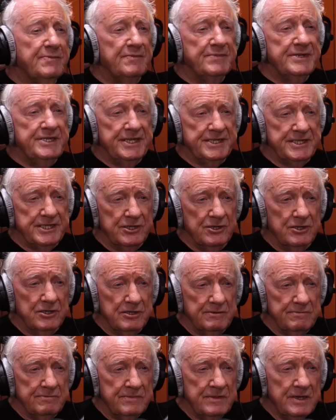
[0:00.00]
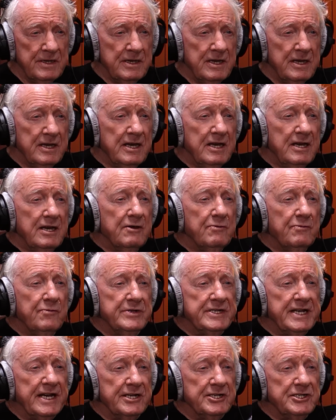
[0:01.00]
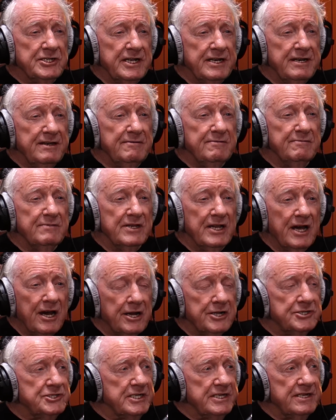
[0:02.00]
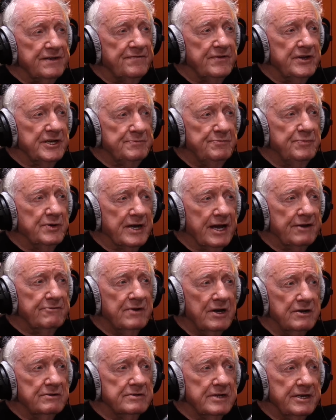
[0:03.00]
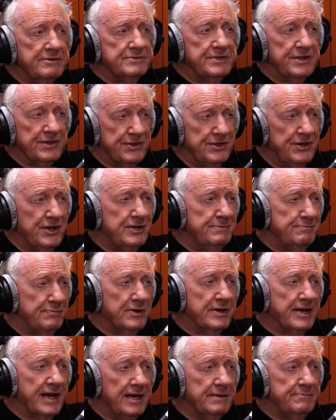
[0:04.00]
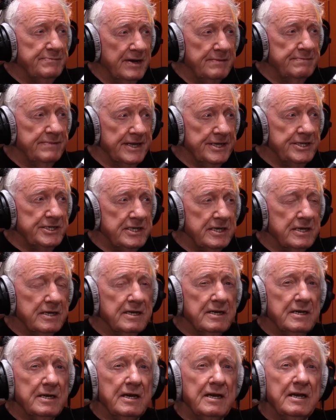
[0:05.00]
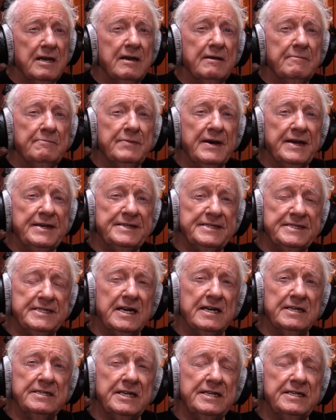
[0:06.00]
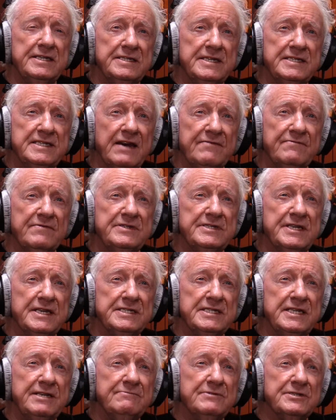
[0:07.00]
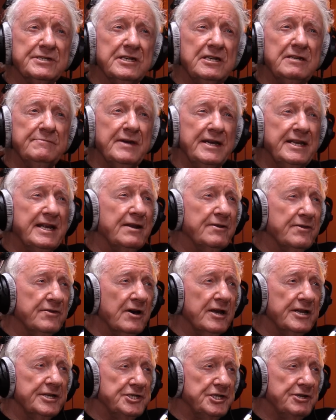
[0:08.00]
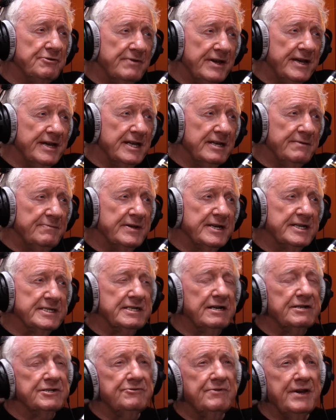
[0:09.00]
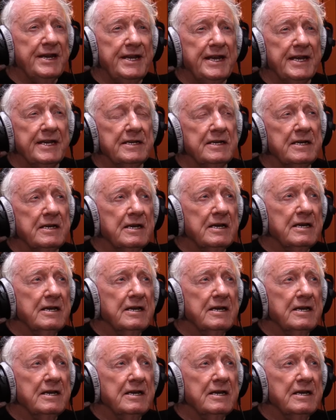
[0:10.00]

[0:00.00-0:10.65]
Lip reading: Amid the Storm was actually largely the first book I wrote. It was the third book I had published, but it started in the 70s and it was going to be an anthology really, because I was reading